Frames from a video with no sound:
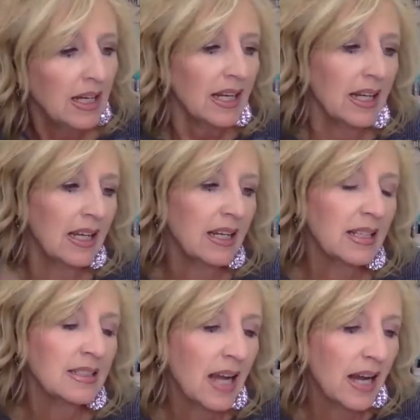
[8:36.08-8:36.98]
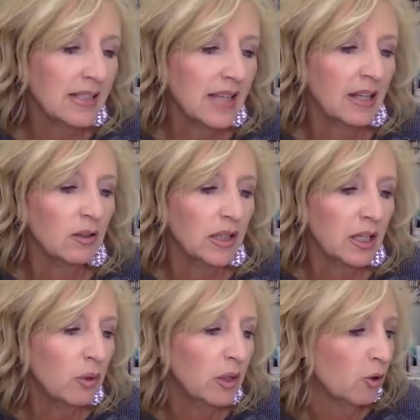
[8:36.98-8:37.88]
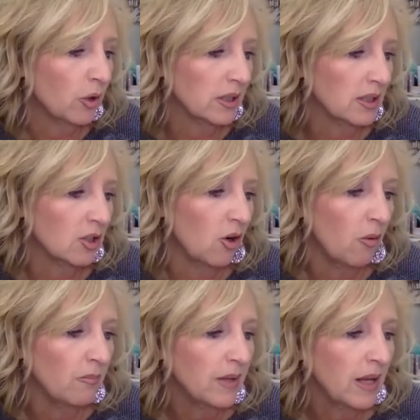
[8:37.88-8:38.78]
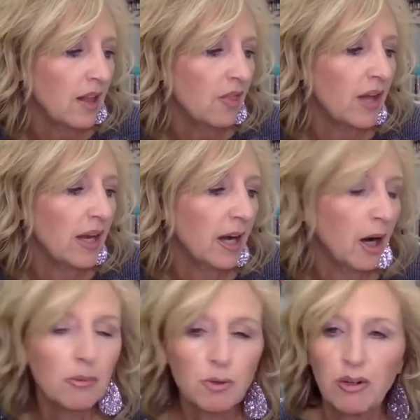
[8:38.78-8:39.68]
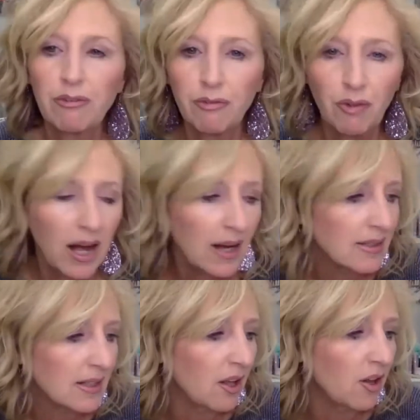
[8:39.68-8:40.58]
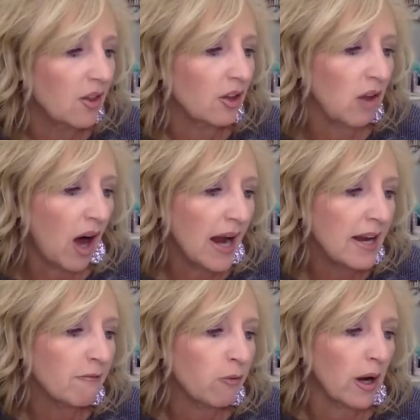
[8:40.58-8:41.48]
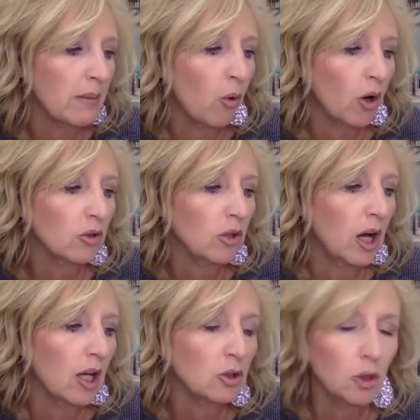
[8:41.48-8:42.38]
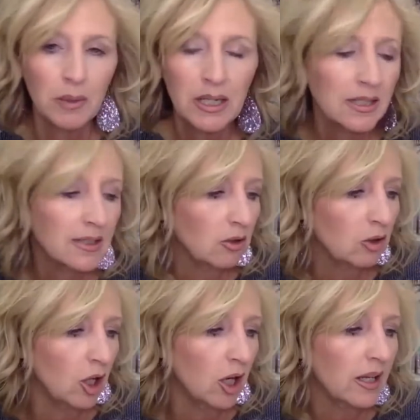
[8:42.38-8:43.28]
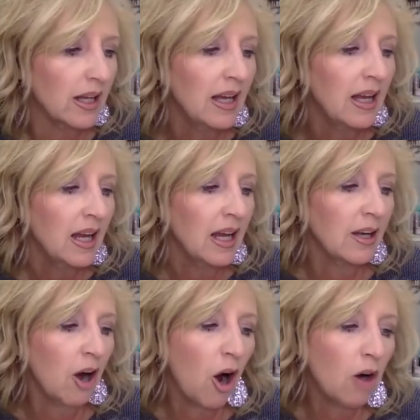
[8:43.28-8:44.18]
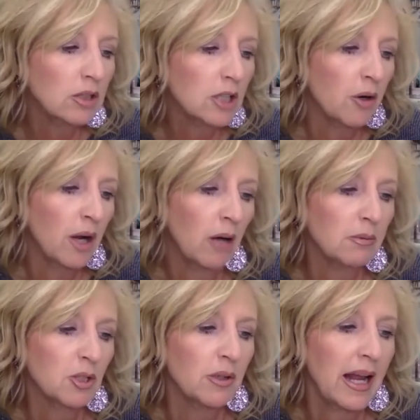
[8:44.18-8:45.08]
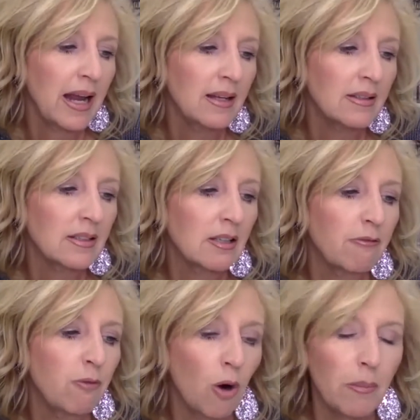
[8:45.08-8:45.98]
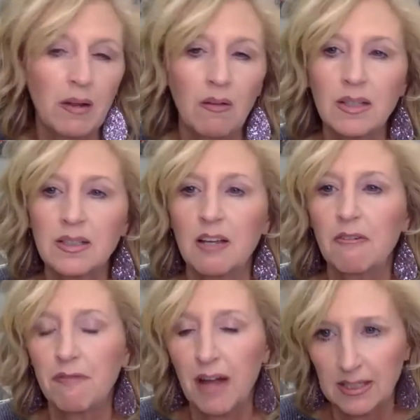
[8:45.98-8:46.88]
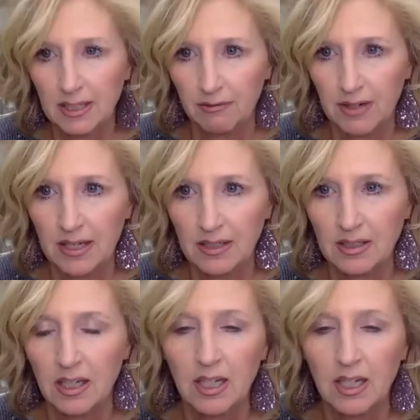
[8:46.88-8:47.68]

It contains a liquid crystal that helps reflect light for a more luminous look, and also helps to enhance the formula's effectiveness.